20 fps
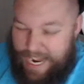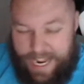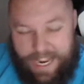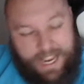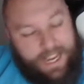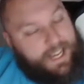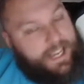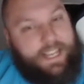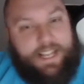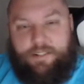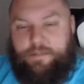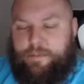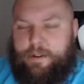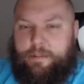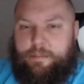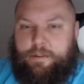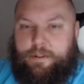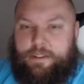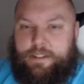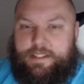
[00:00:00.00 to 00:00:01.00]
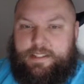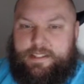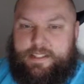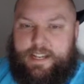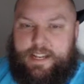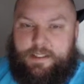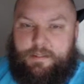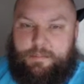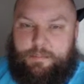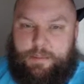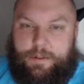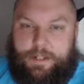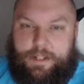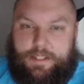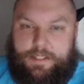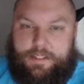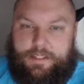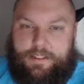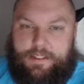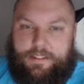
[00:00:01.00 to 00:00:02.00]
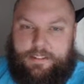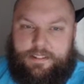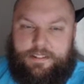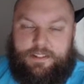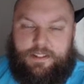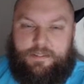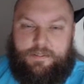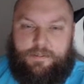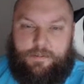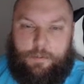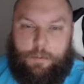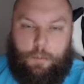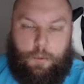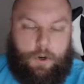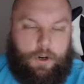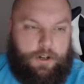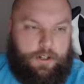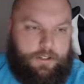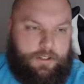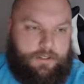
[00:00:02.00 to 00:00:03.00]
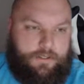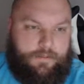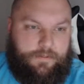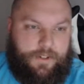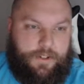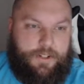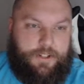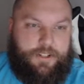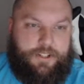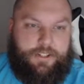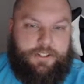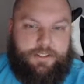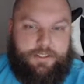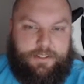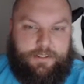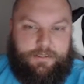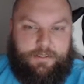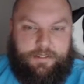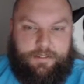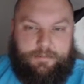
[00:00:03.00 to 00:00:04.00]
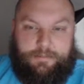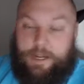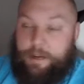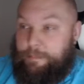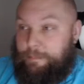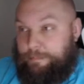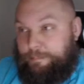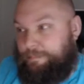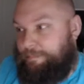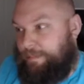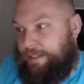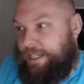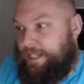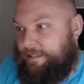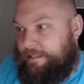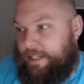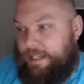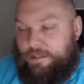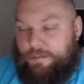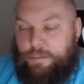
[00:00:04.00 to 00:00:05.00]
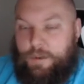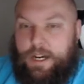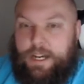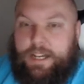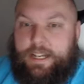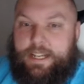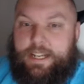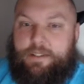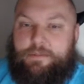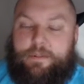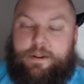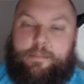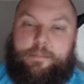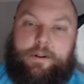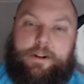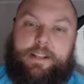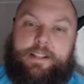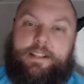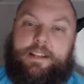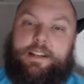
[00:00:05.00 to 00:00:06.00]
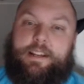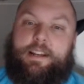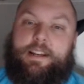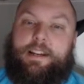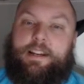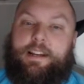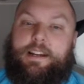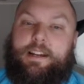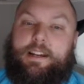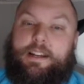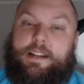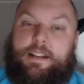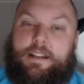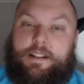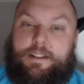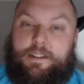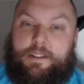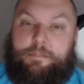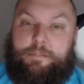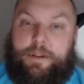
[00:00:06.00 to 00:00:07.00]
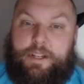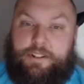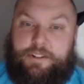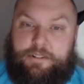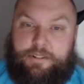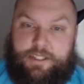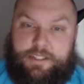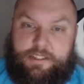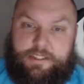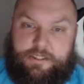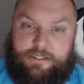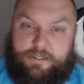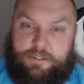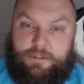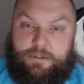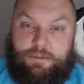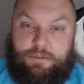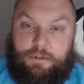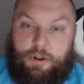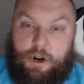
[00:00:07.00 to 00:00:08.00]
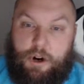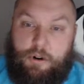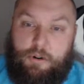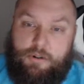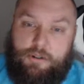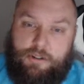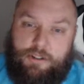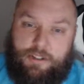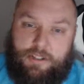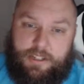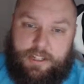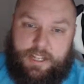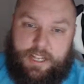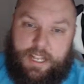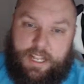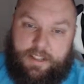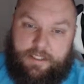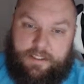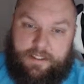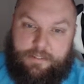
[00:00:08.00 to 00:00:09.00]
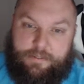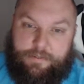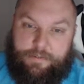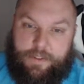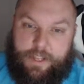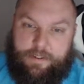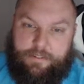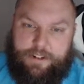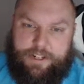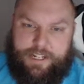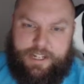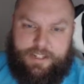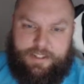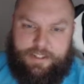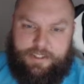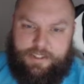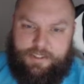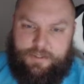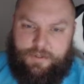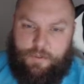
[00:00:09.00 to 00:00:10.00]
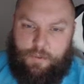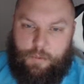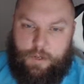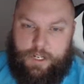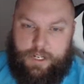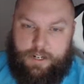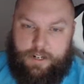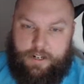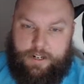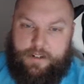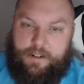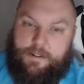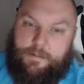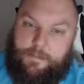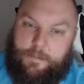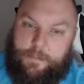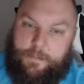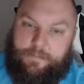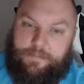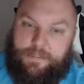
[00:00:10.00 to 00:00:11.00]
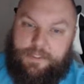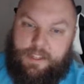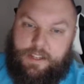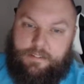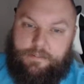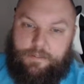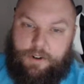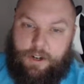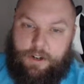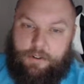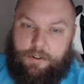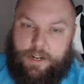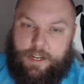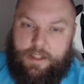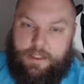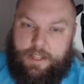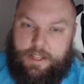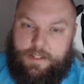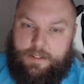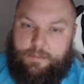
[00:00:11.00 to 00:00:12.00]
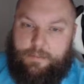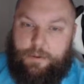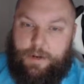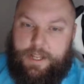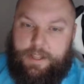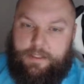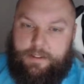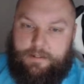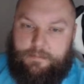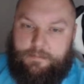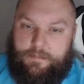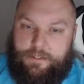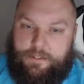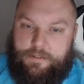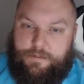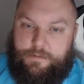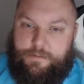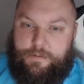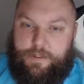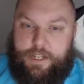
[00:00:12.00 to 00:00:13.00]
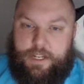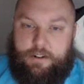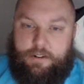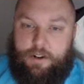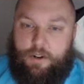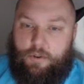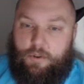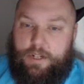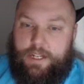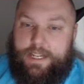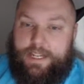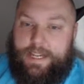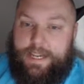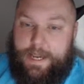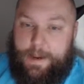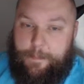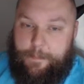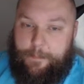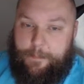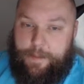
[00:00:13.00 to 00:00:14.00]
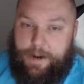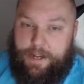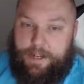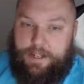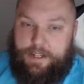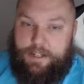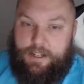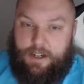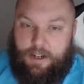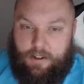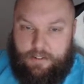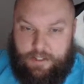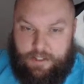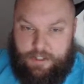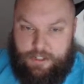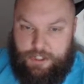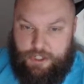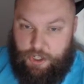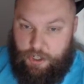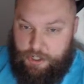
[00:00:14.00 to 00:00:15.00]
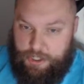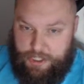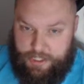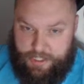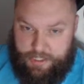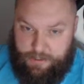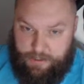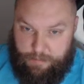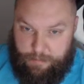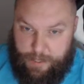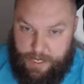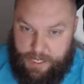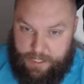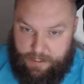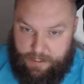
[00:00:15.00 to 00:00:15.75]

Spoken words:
can't remember the set, but this is the worst version, so I guess that's why I can't remember it. The picture is just gross, and the flavor text is just weird. Volrath had bred them to fear only him. Are they charging into battle,